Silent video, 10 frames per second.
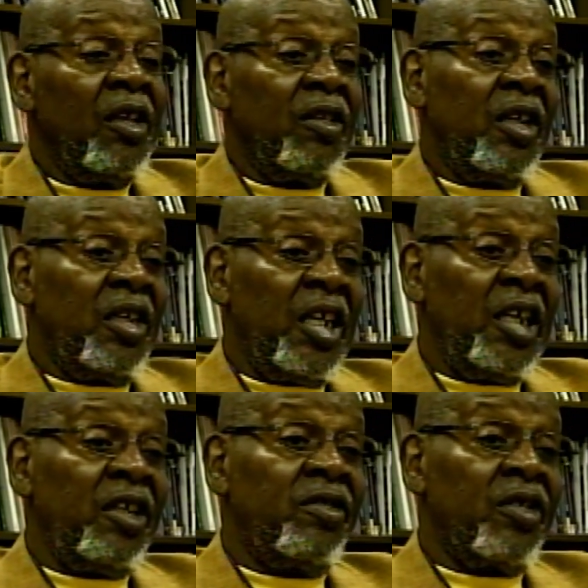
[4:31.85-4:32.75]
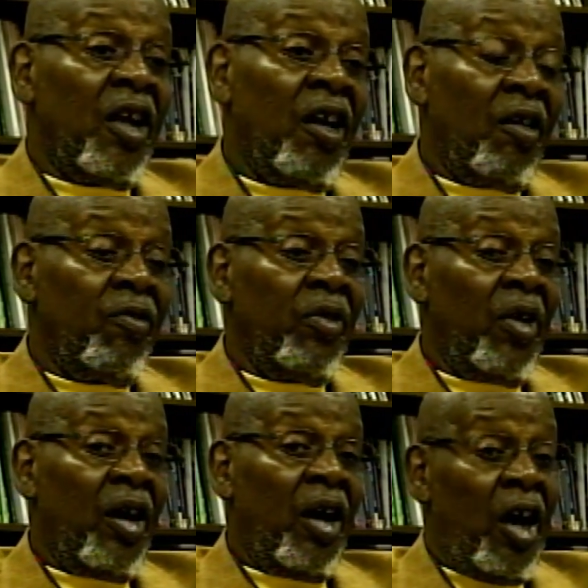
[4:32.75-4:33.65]
the needs of
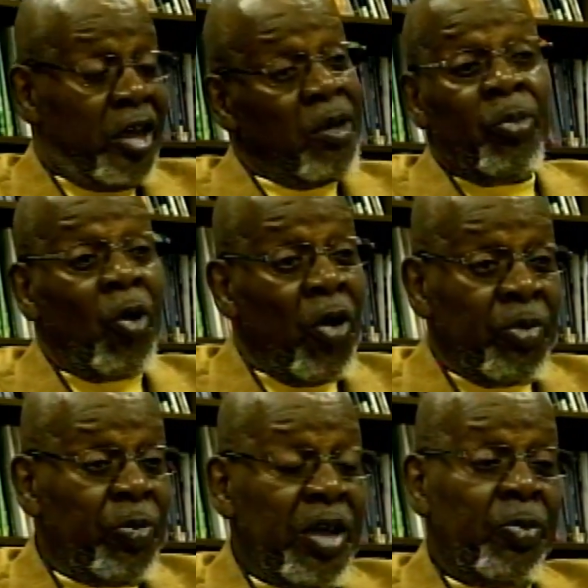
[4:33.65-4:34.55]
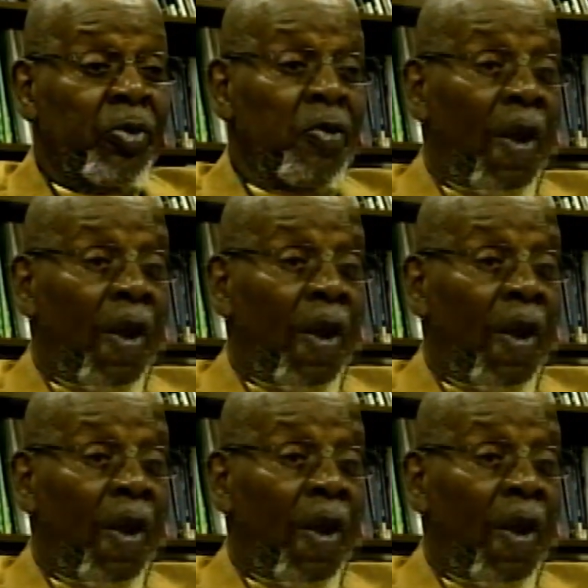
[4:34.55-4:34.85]
unemployed people.